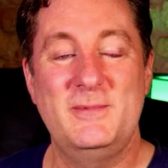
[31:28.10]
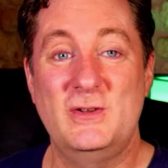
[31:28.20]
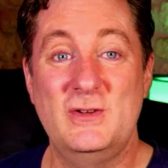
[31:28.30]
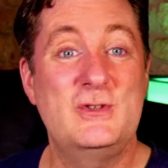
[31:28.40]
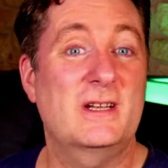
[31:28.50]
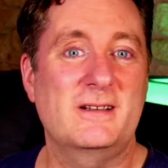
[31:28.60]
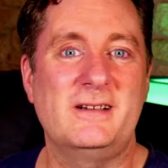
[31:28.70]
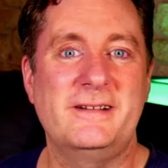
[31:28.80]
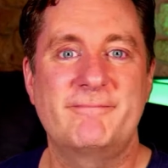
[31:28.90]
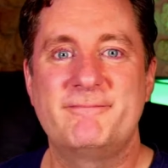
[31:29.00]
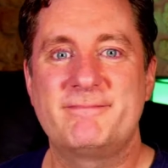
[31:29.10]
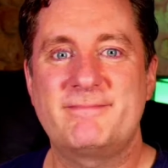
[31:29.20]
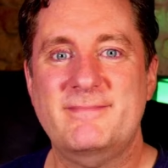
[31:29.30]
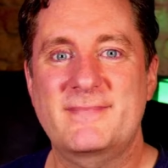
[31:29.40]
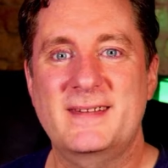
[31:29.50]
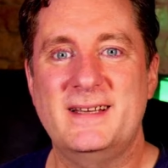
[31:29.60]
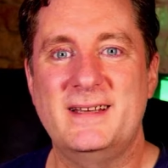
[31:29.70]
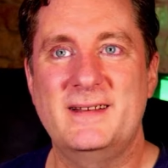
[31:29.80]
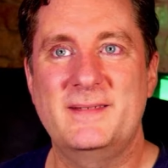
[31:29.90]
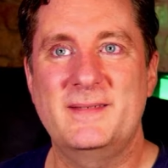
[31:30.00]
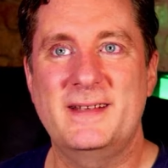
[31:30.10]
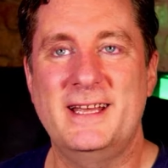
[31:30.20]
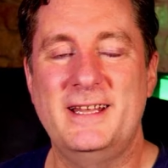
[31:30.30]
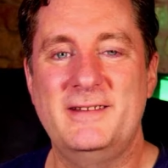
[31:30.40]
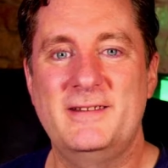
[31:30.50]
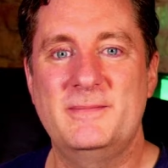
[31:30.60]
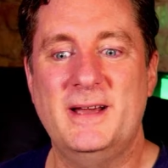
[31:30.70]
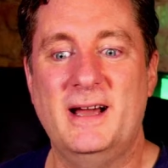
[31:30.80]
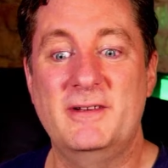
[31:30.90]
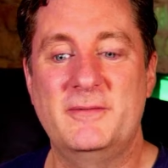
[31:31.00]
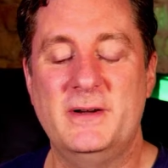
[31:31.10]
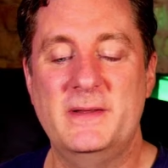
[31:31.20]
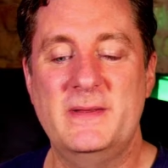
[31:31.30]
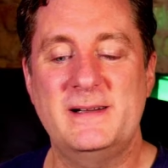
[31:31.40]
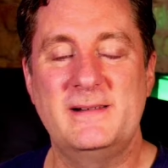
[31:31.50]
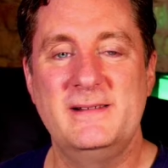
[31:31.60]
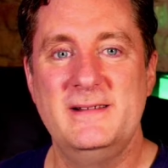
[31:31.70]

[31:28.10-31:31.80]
Gen Con and having fun there.